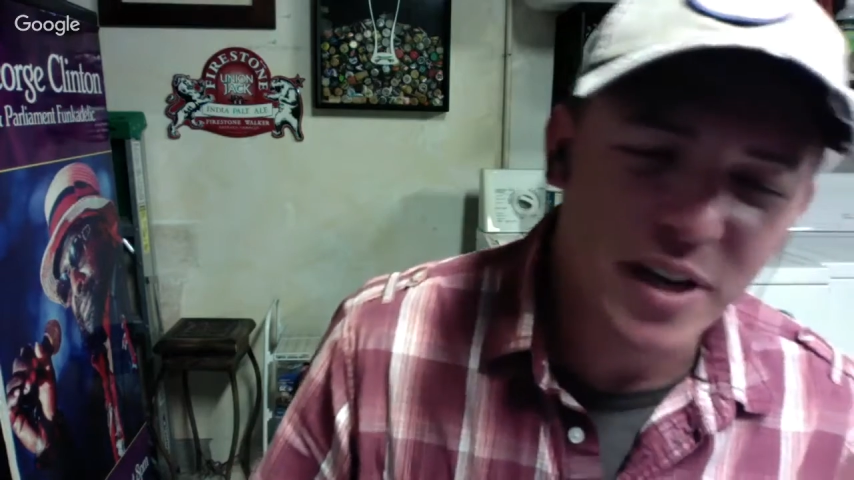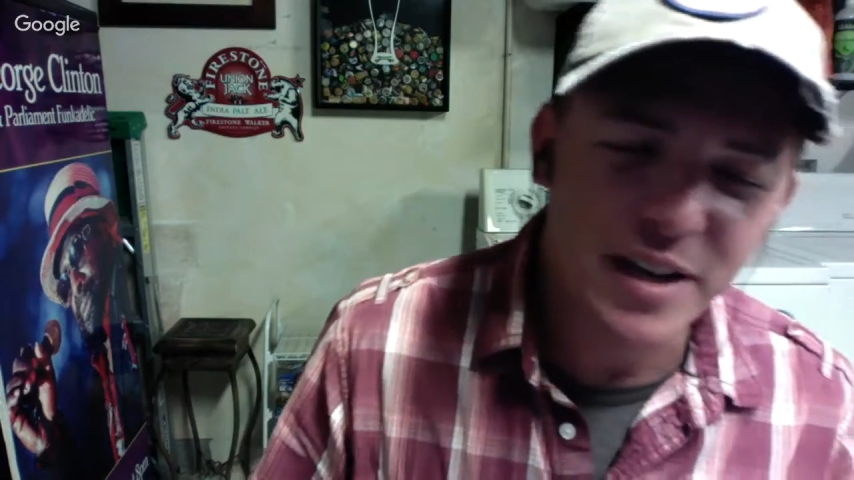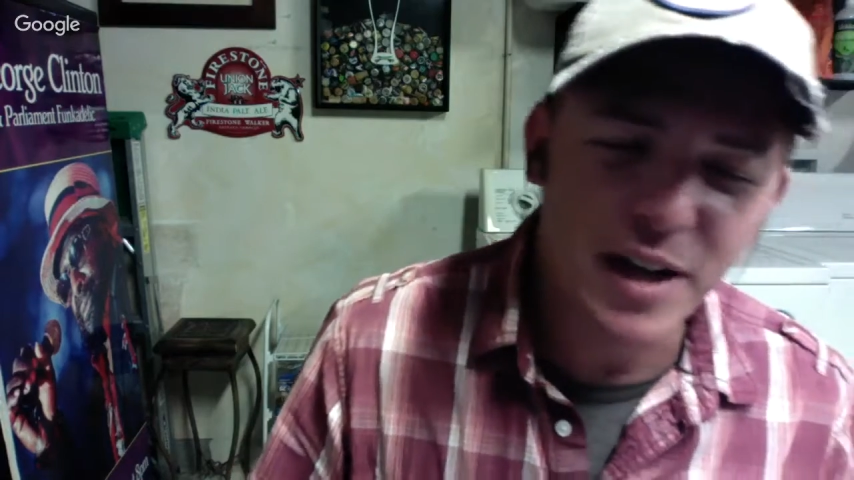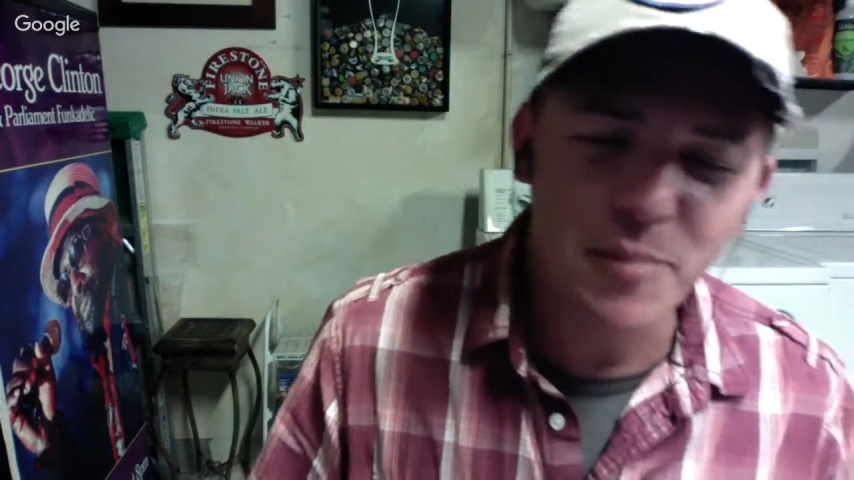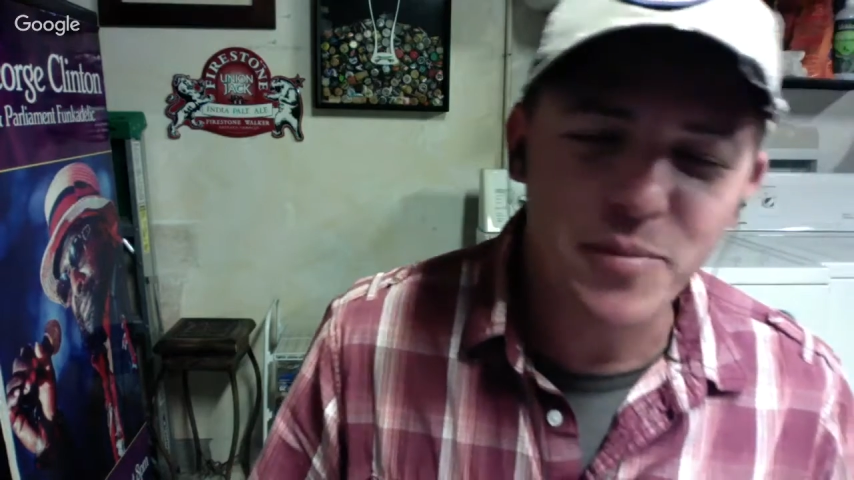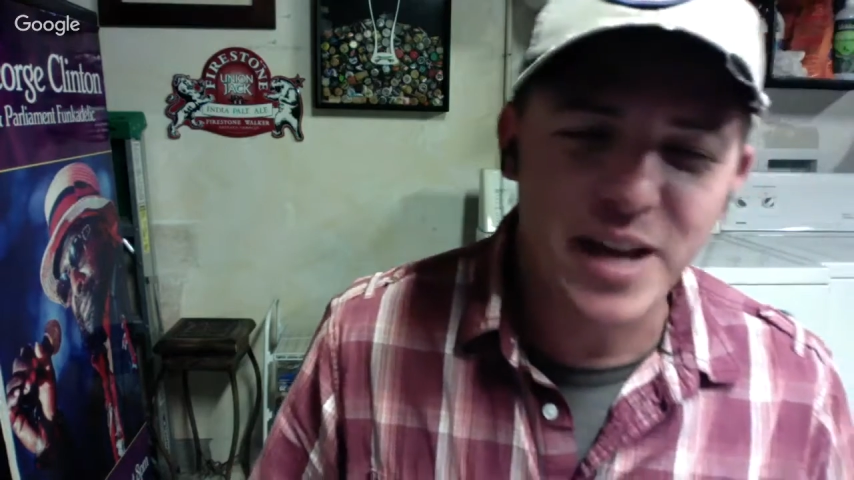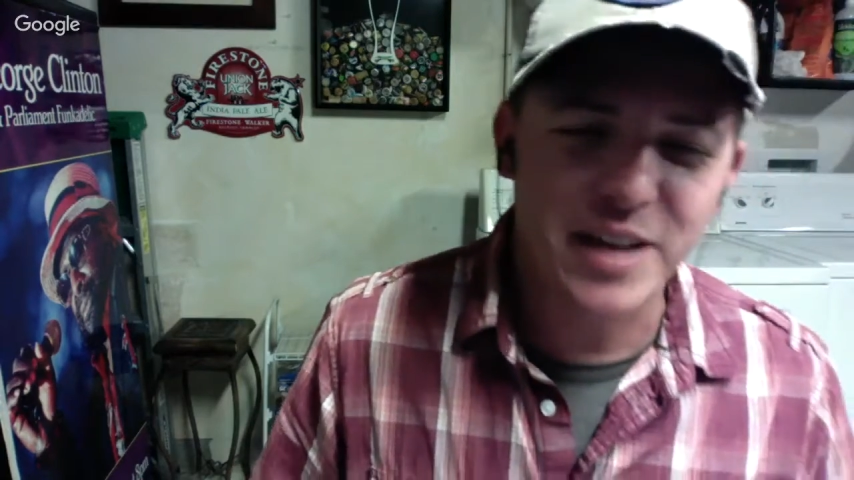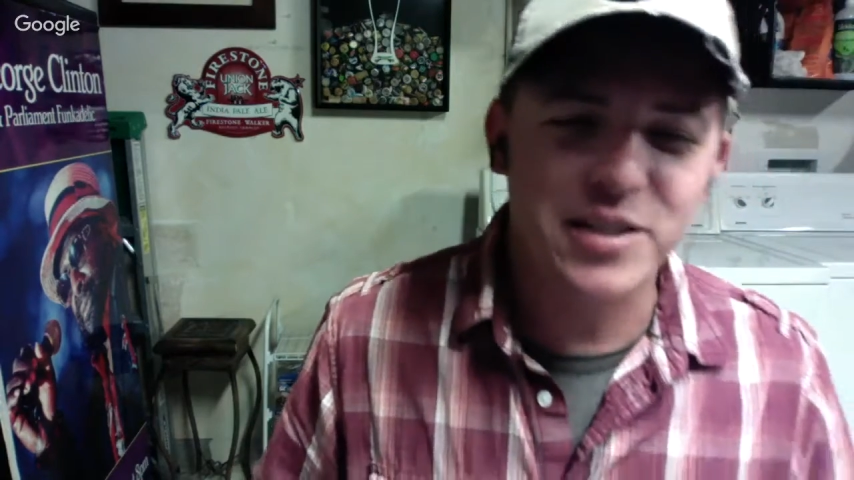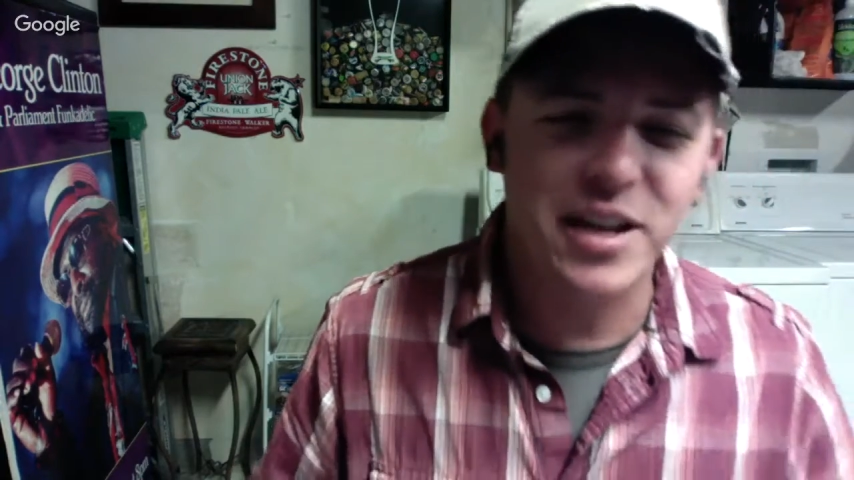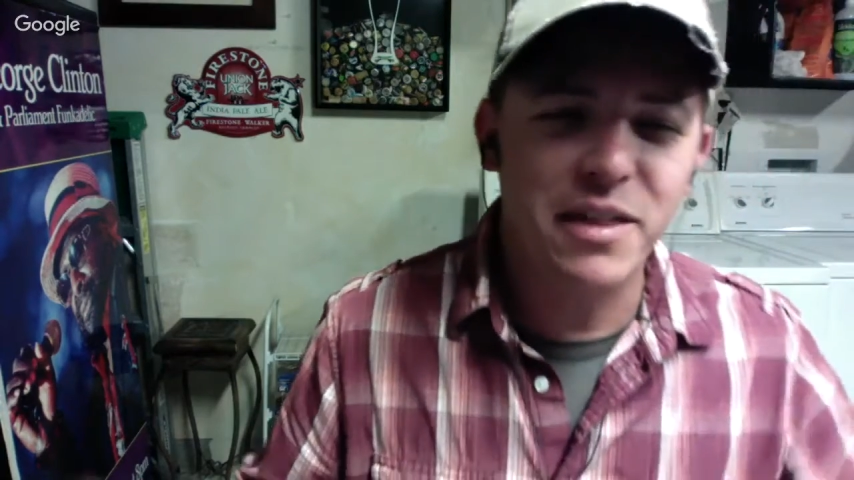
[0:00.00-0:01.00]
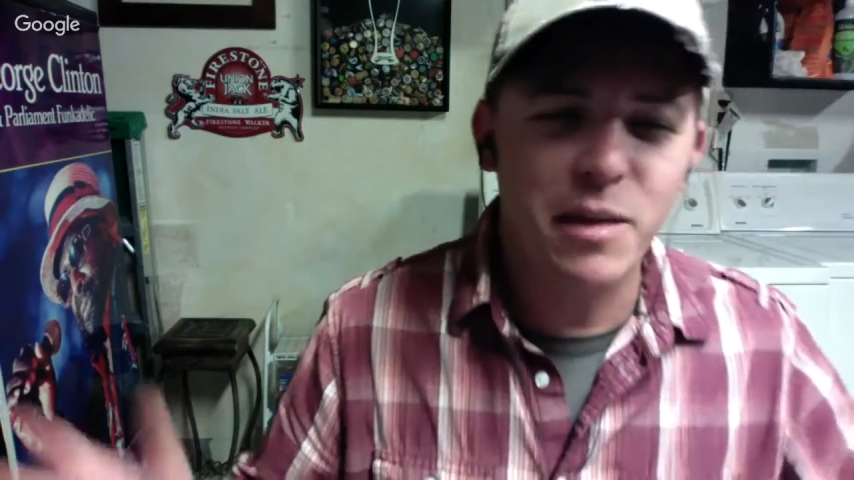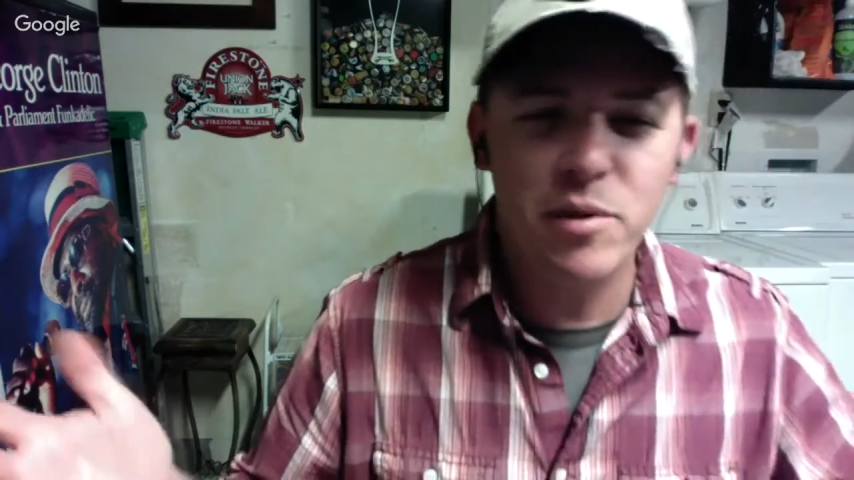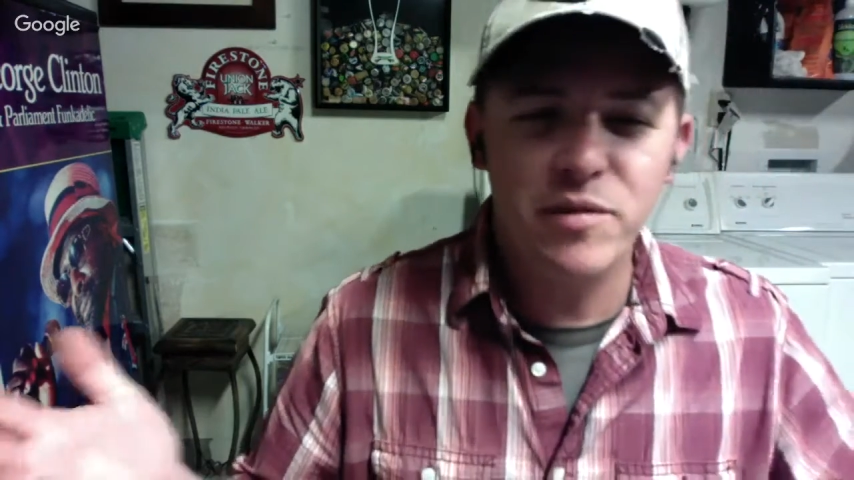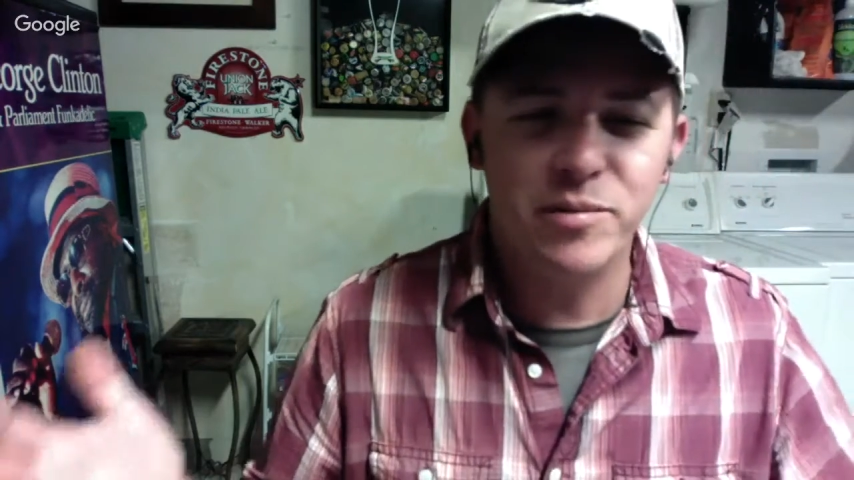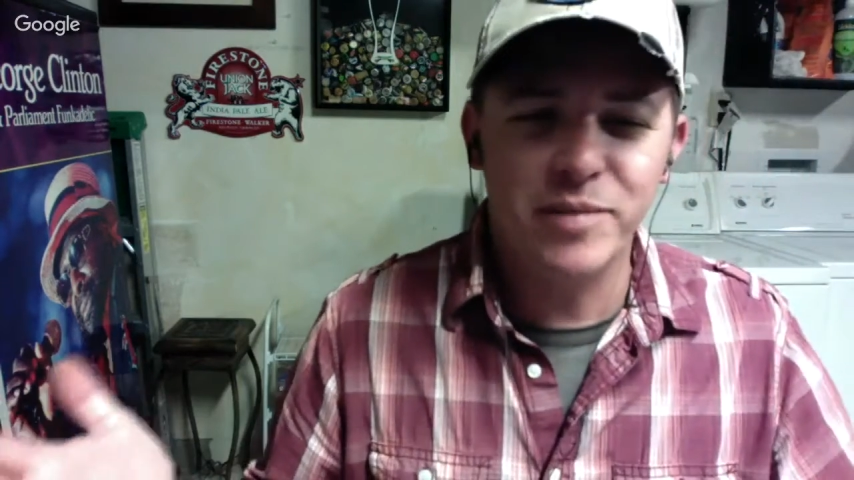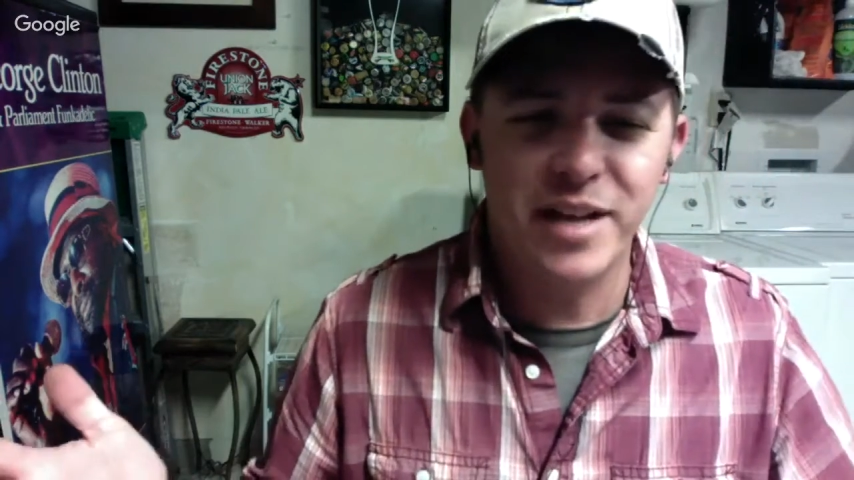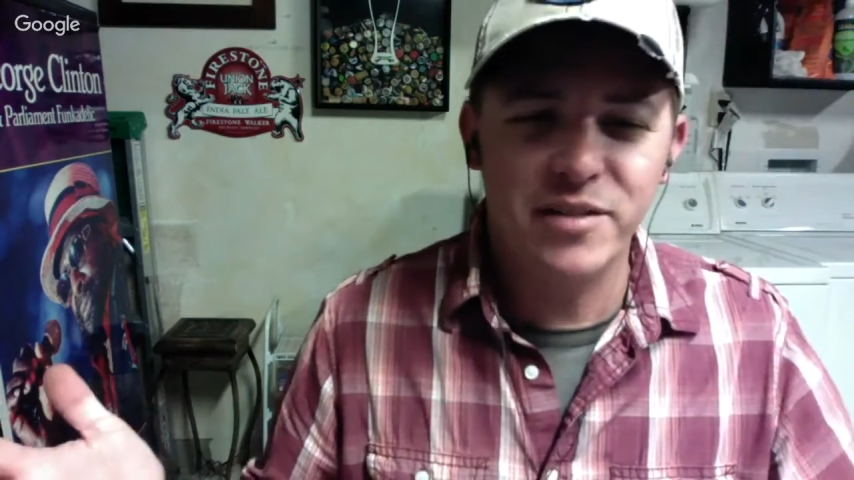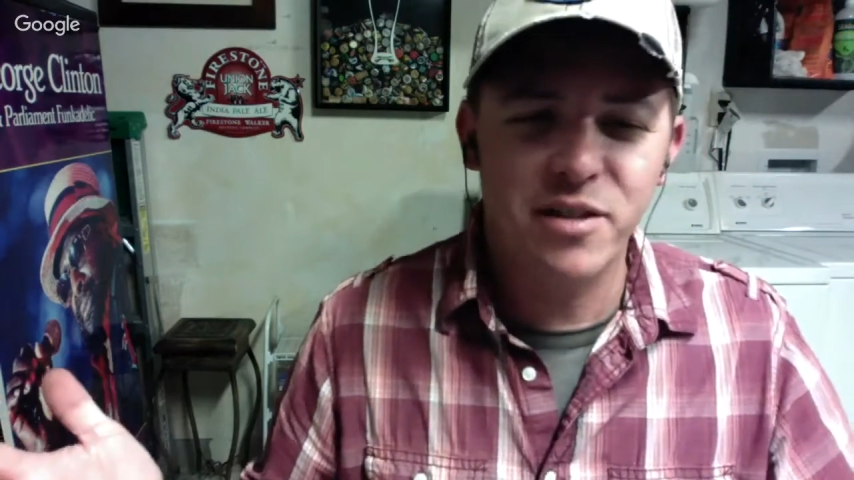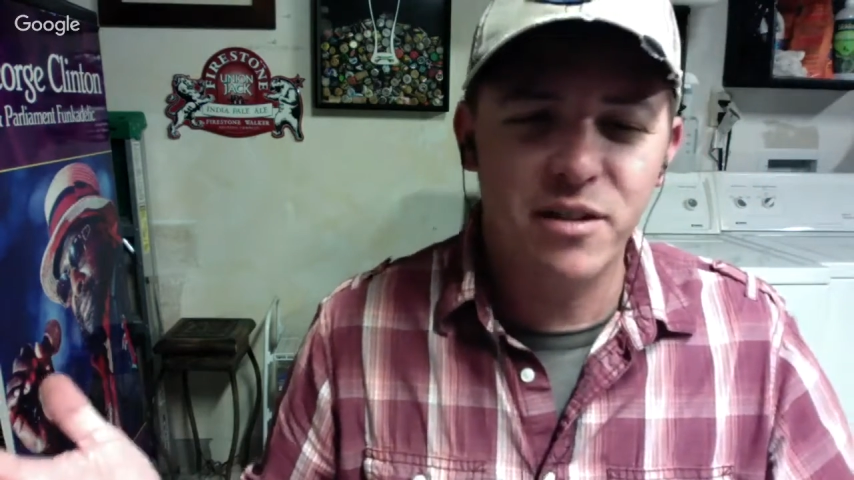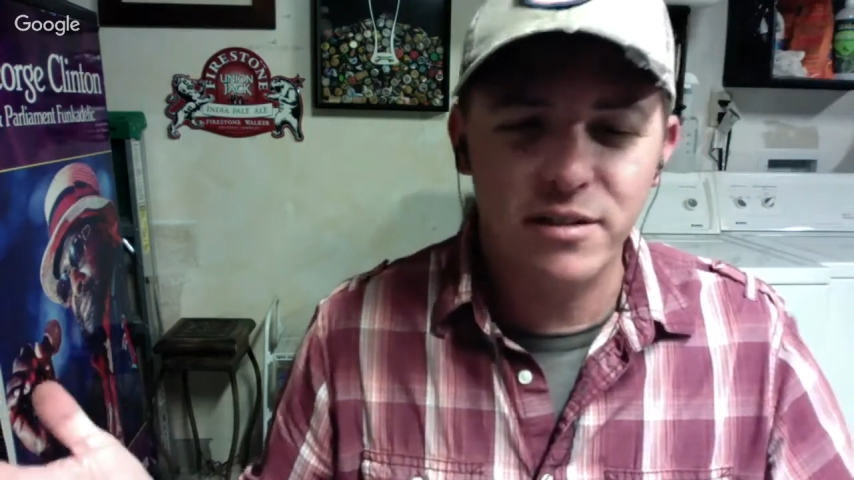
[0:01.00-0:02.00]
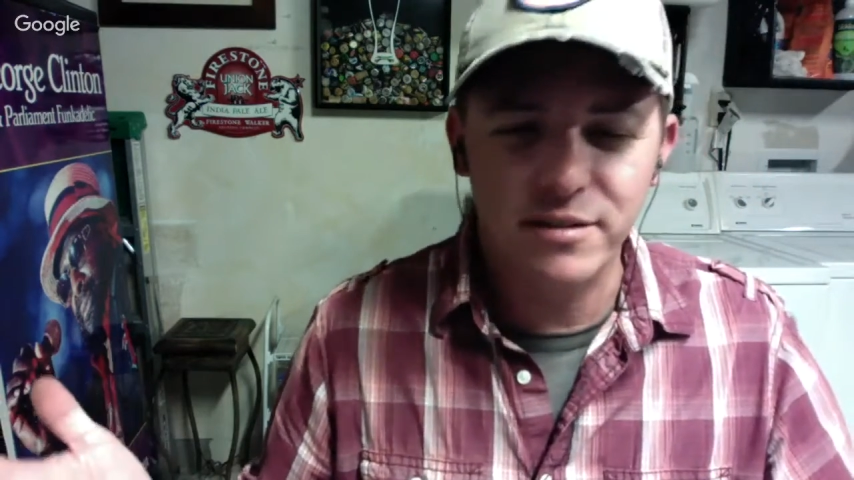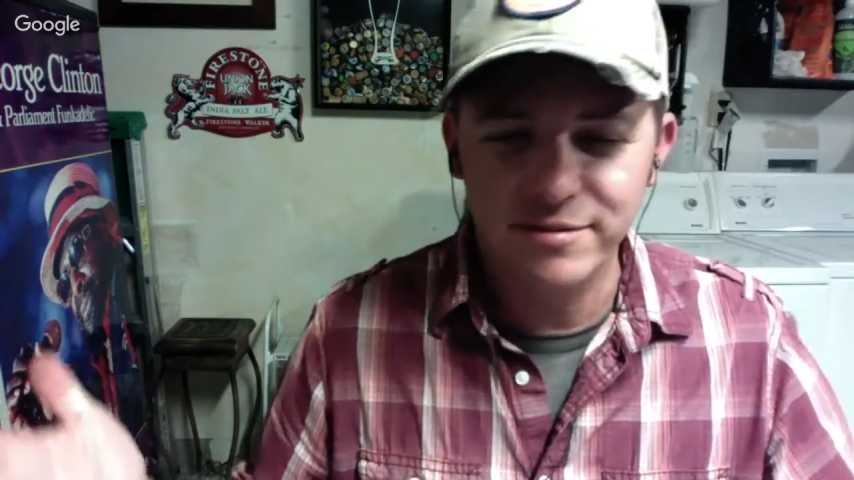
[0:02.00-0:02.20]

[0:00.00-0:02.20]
Up next, I think we have some last call.